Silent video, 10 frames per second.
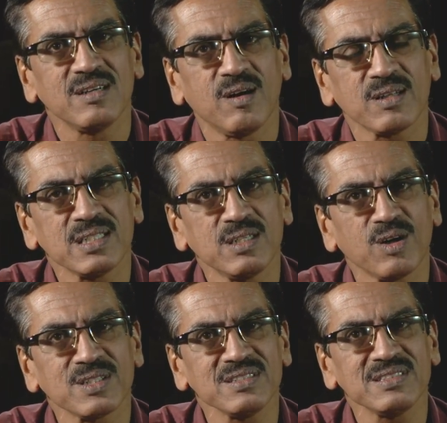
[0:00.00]
uh, or the
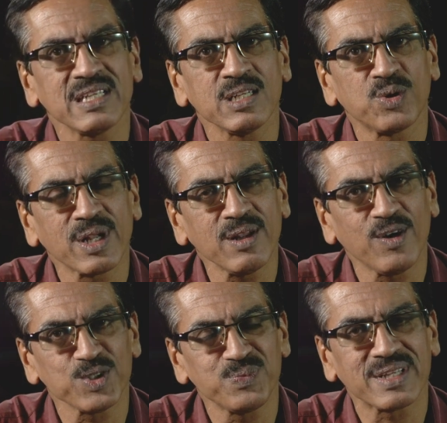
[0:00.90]
doctors in a nodal
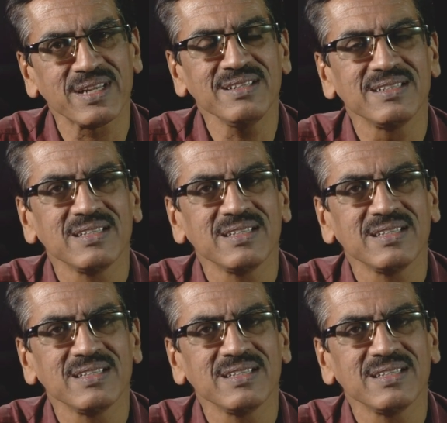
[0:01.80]
hospital,